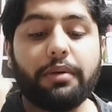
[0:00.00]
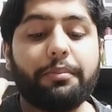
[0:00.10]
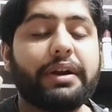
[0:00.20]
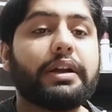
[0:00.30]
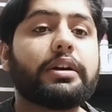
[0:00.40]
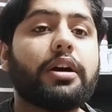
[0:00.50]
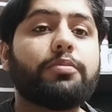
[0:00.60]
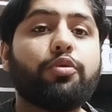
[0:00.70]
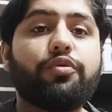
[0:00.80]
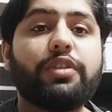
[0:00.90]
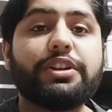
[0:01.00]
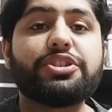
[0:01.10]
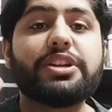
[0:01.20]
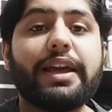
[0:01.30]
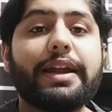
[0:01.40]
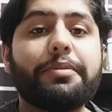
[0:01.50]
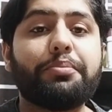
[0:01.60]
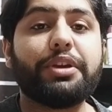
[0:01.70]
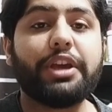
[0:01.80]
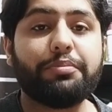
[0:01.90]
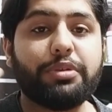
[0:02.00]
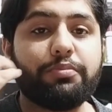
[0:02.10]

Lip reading: metacarpophalangeal and PIP,